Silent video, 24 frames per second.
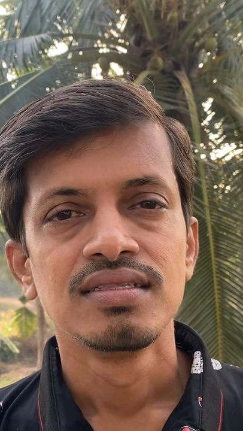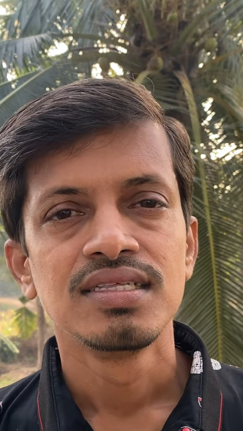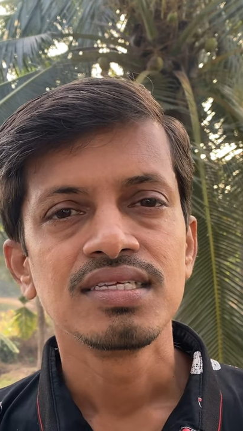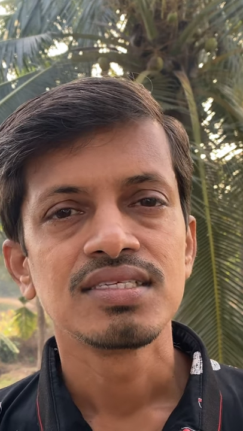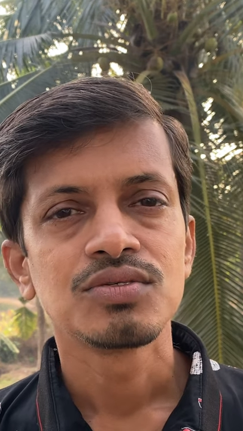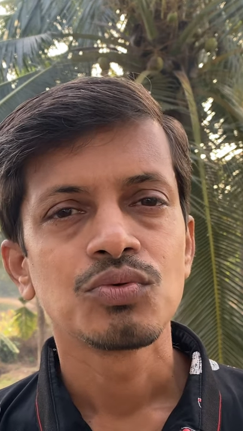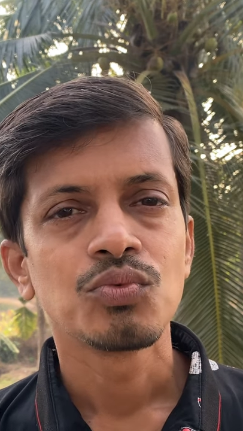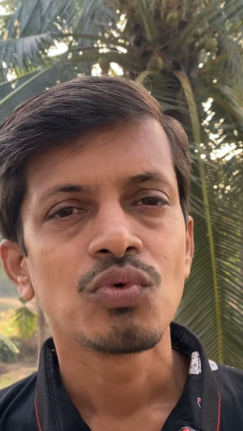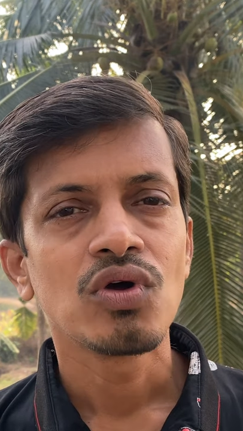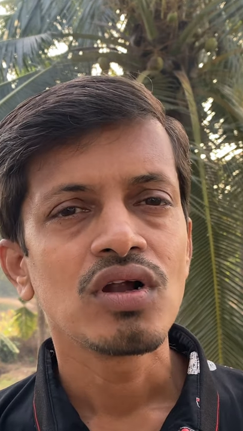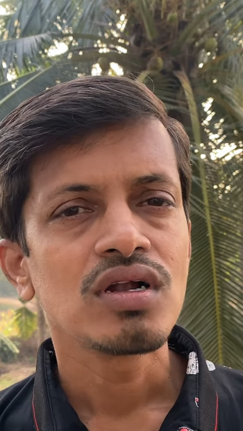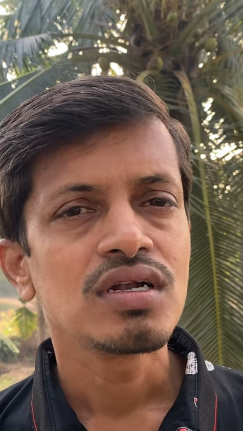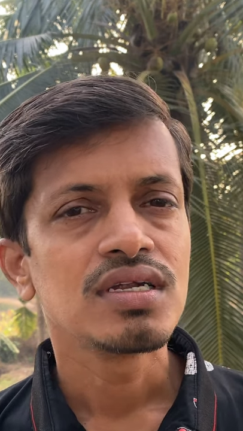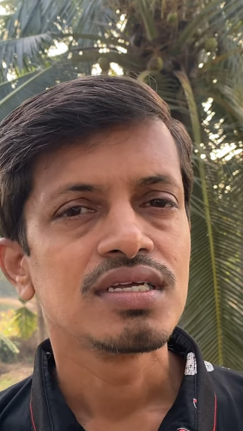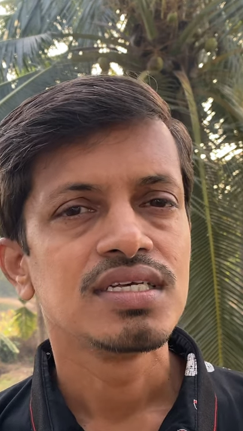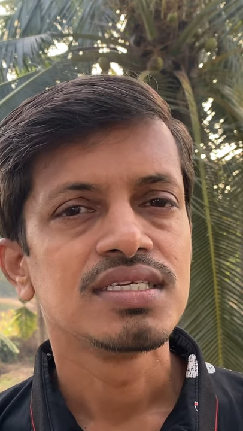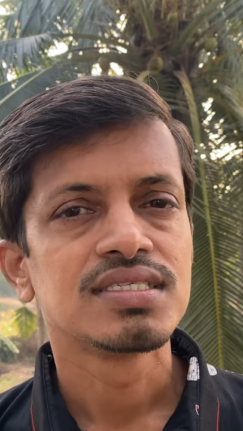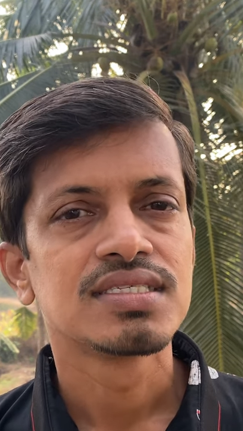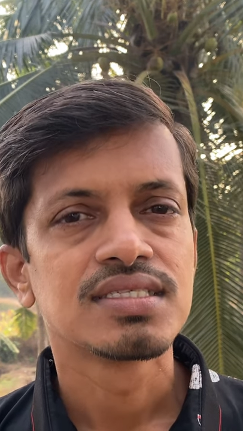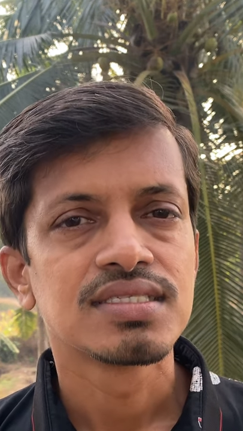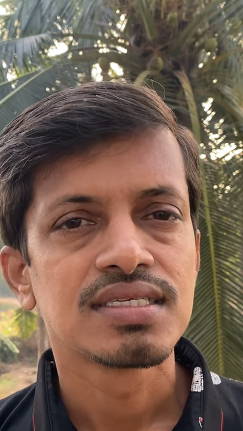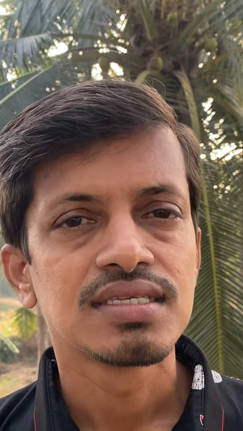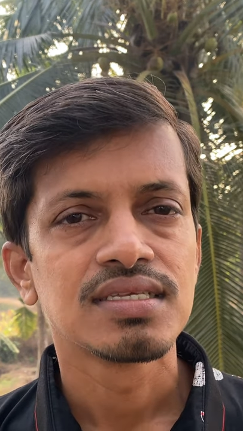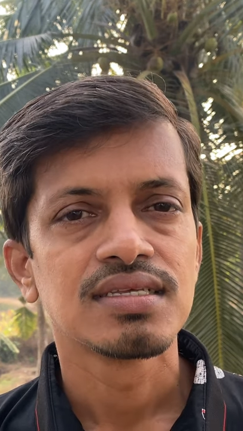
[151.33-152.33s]
This world
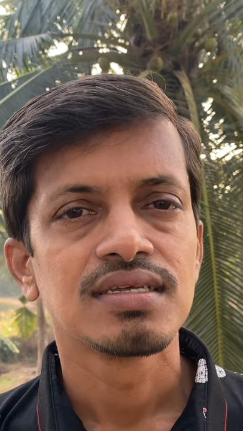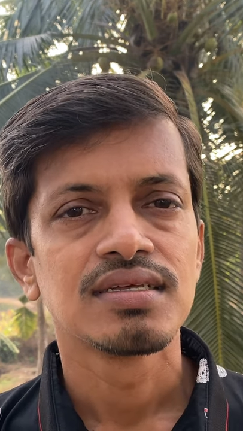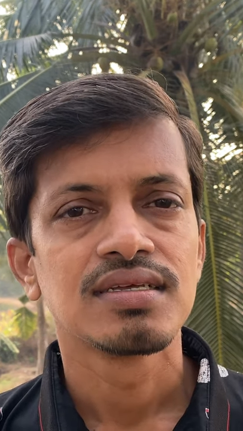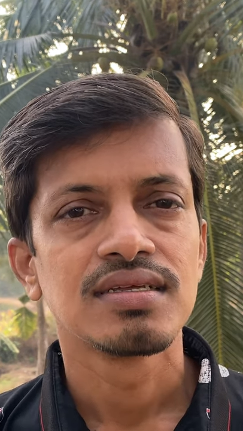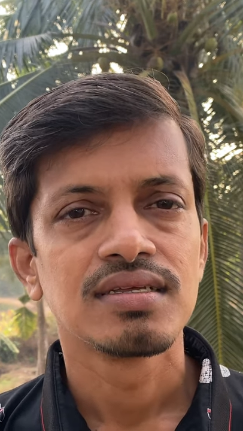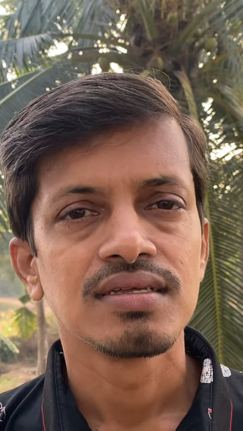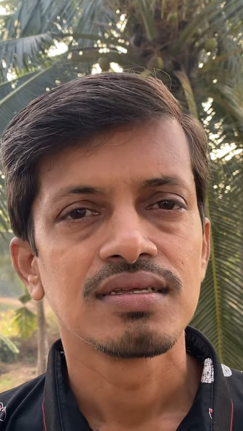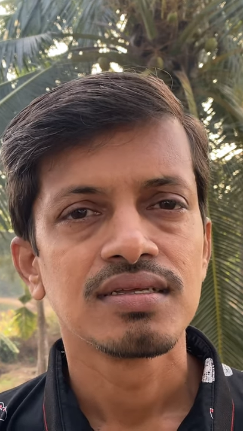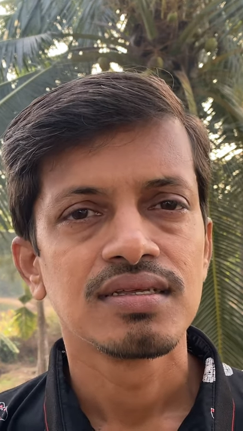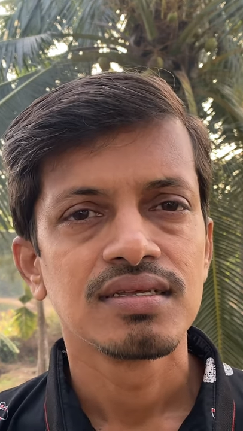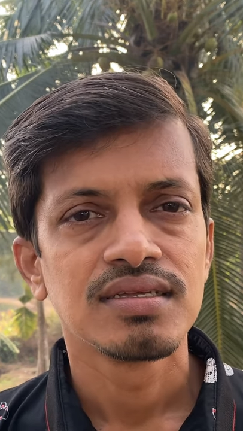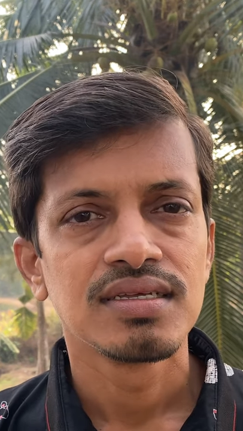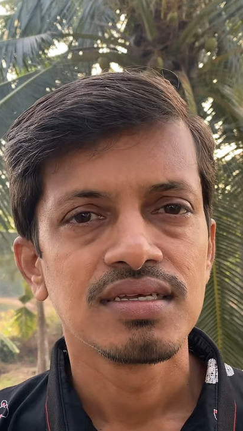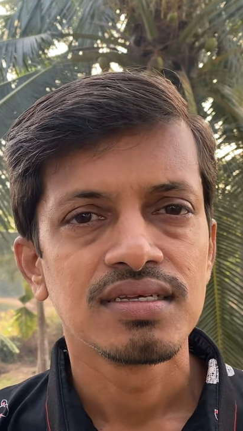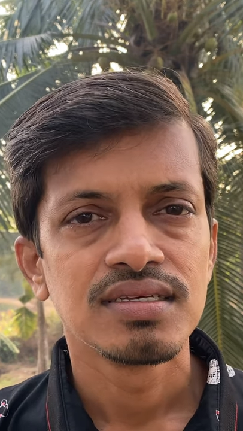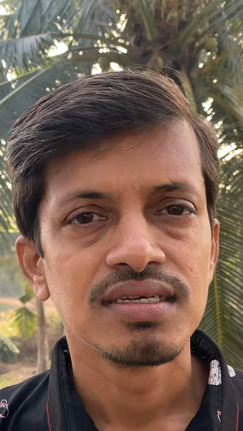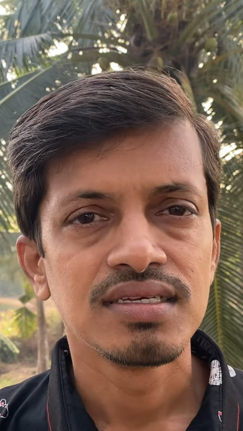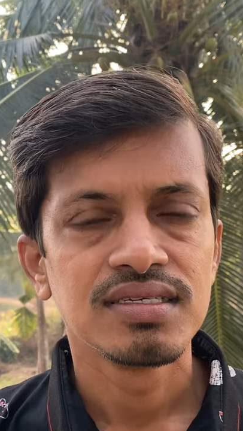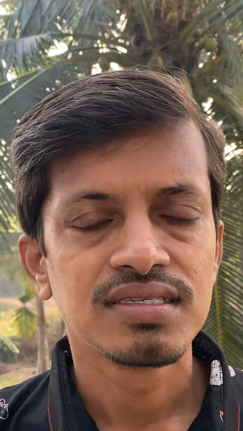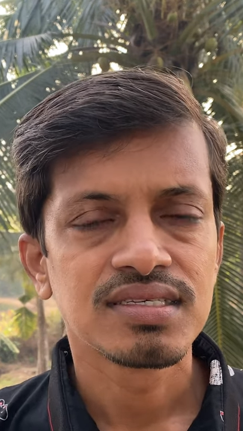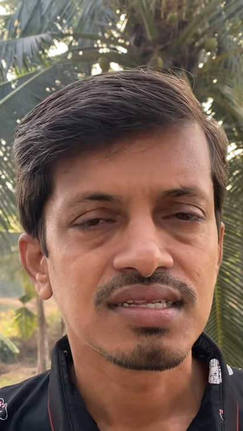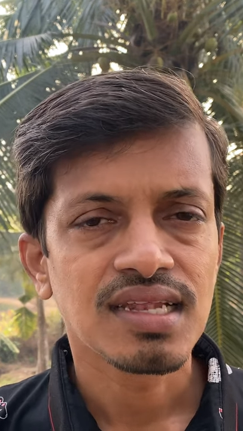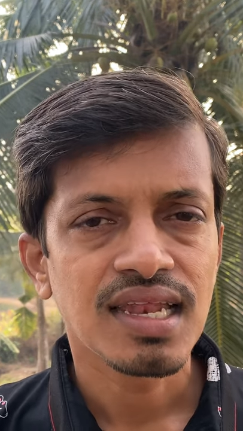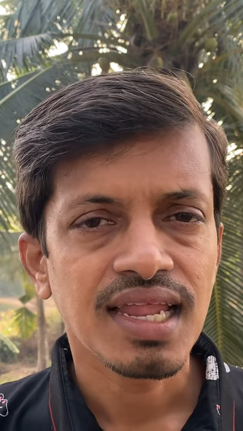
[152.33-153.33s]
is
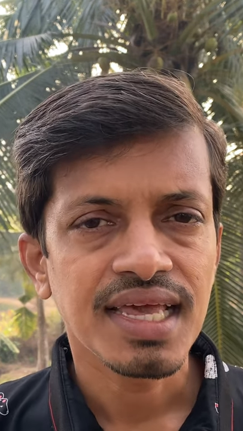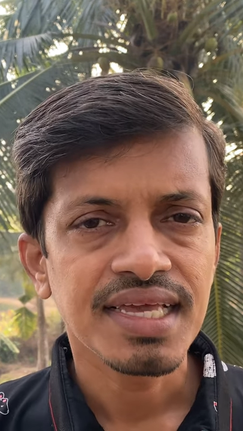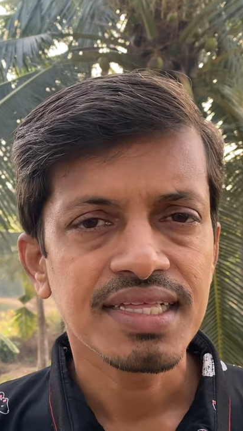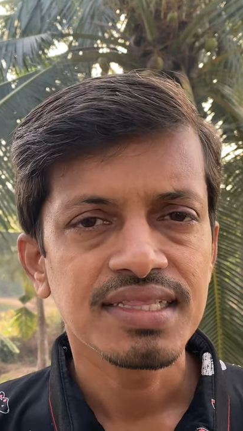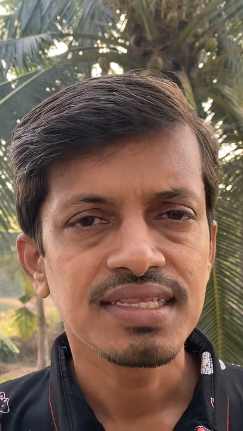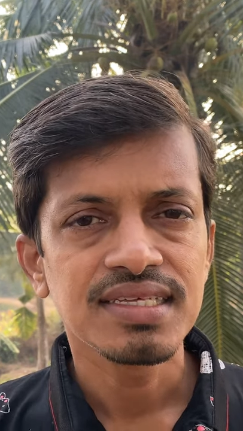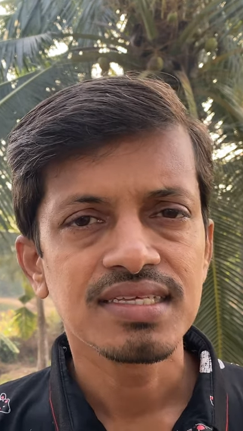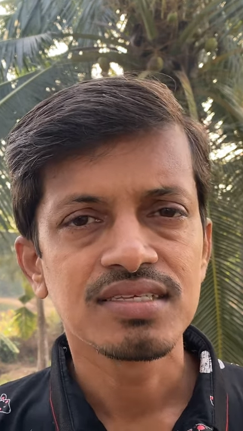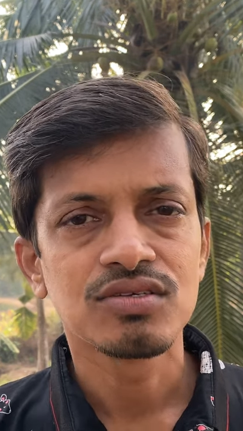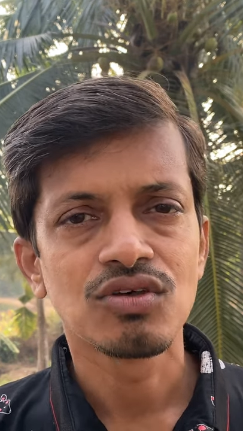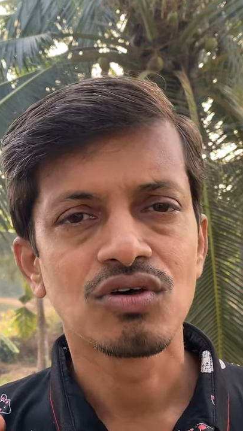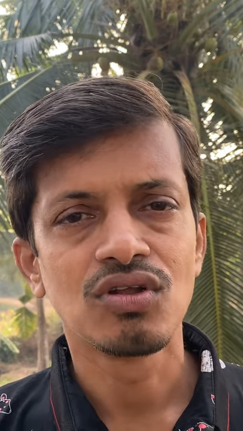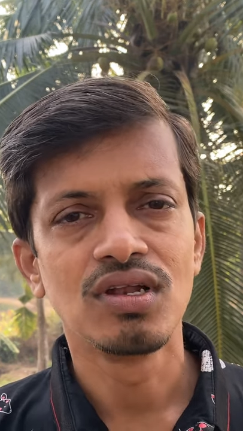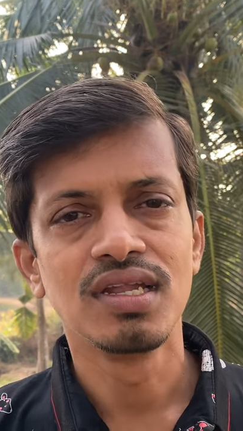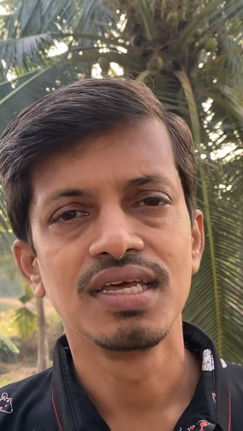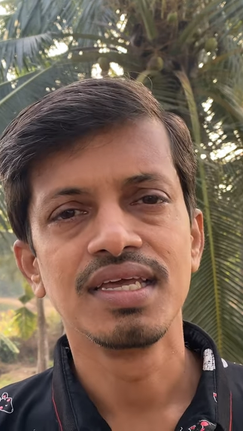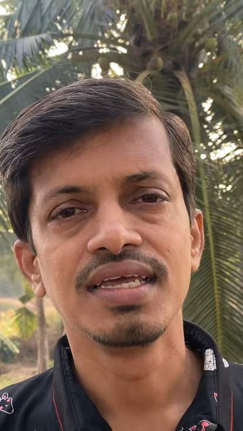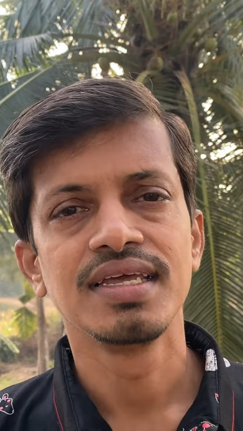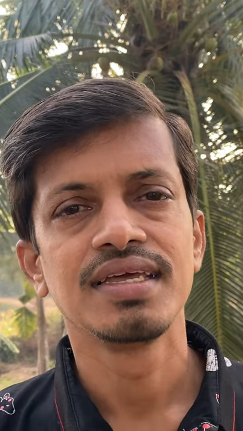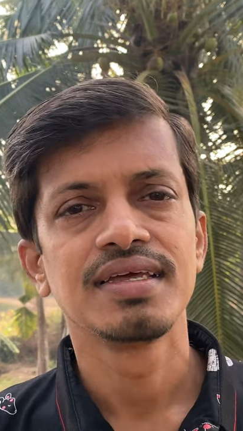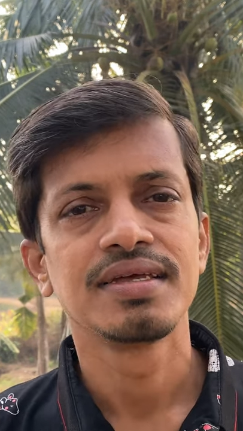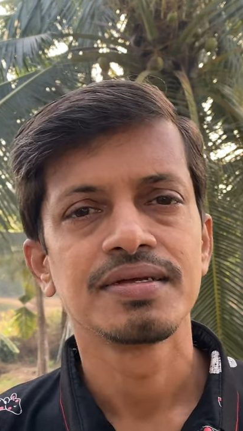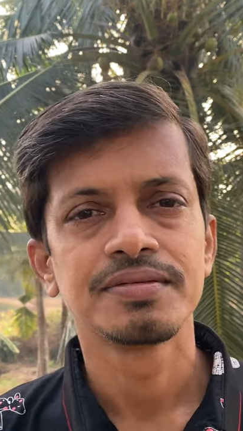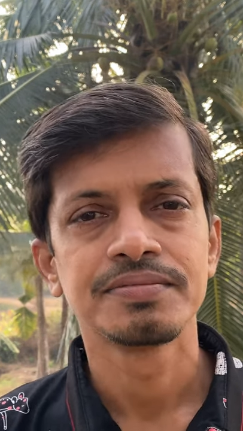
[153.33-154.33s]
like this
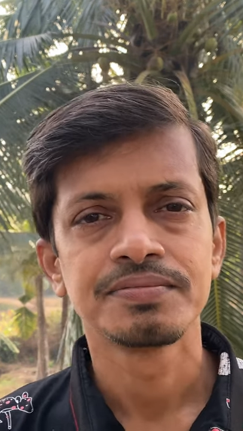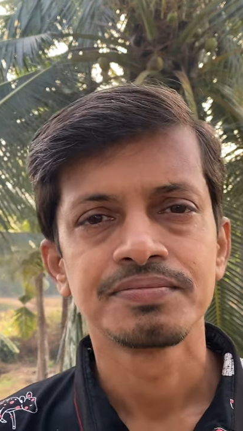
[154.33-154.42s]
only.